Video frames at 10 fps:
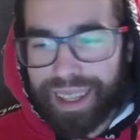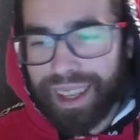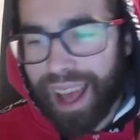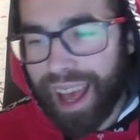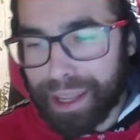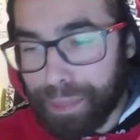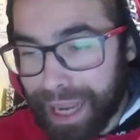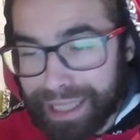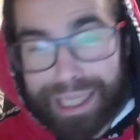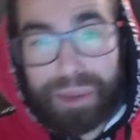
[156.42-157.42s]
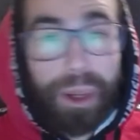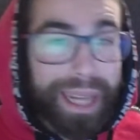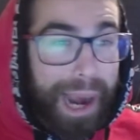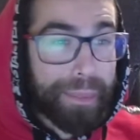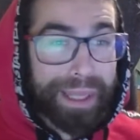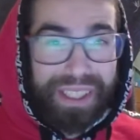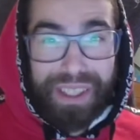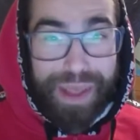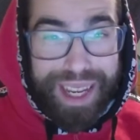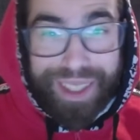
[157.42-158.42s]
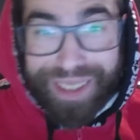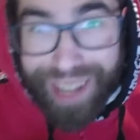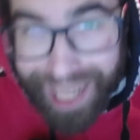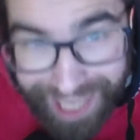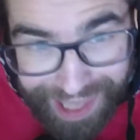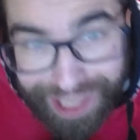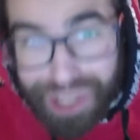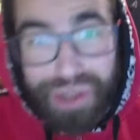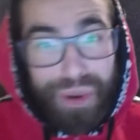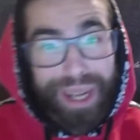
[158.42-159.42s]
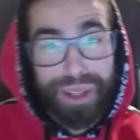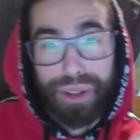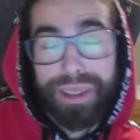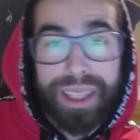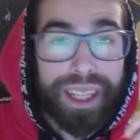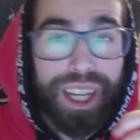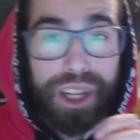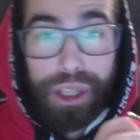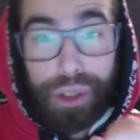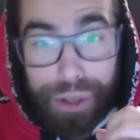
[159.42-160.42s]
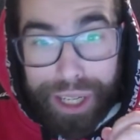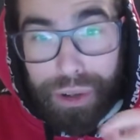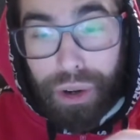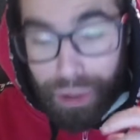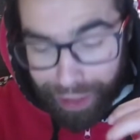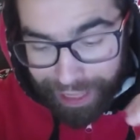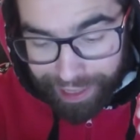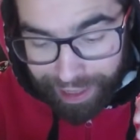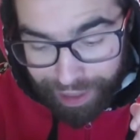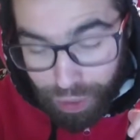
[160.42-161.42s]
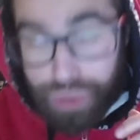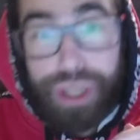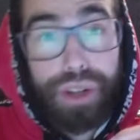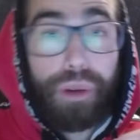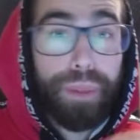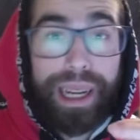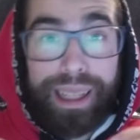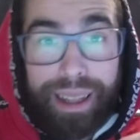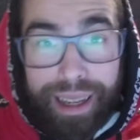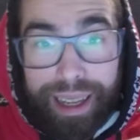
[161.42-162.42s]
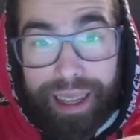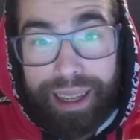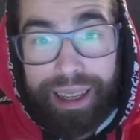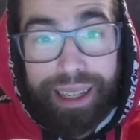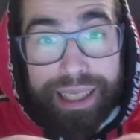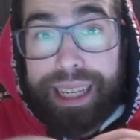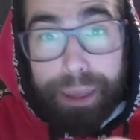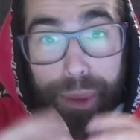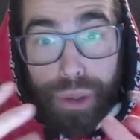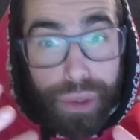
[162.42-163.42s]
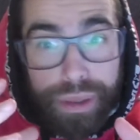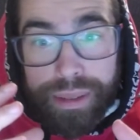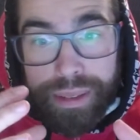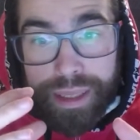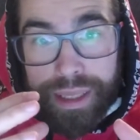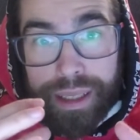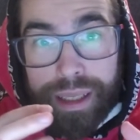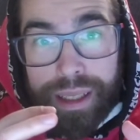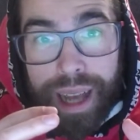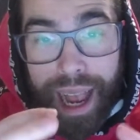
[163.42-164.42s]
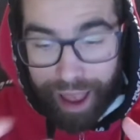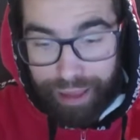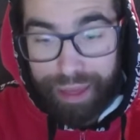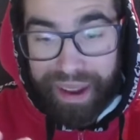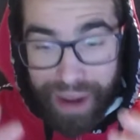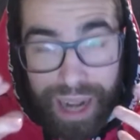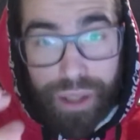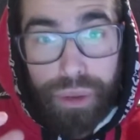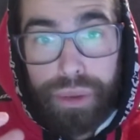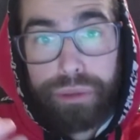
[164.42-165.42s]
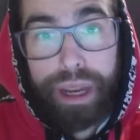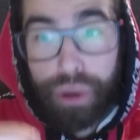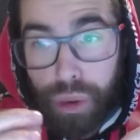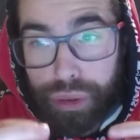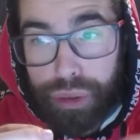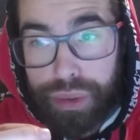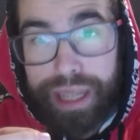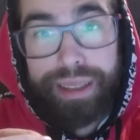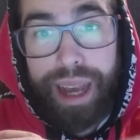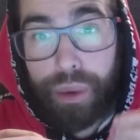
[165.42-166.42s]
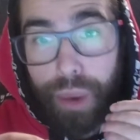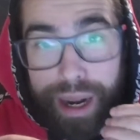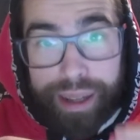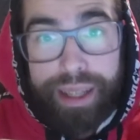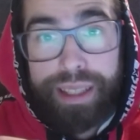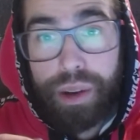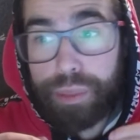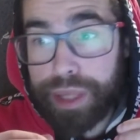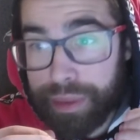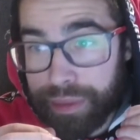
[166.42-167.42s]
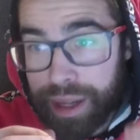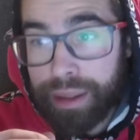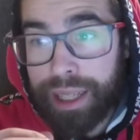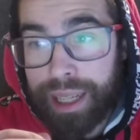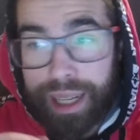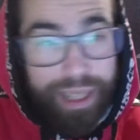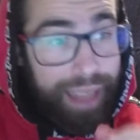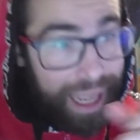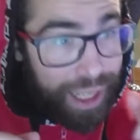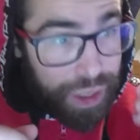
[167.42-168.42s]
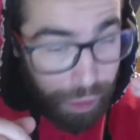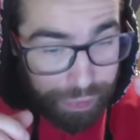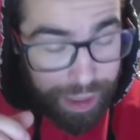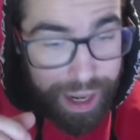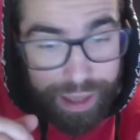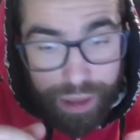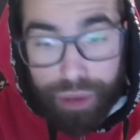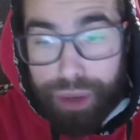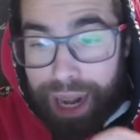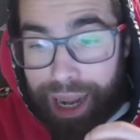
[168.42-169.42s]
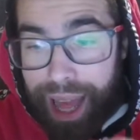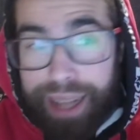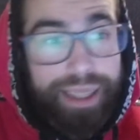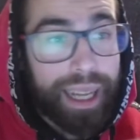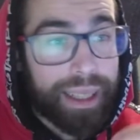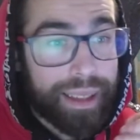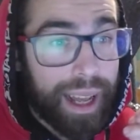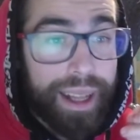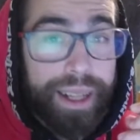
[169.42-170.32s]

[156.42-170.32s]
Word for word: And basically what happens in this journey, in this situation, your ego loses completely its grip on you, and the real you, the consciousness, the awareness, the observer, takes over, and you realize that uh,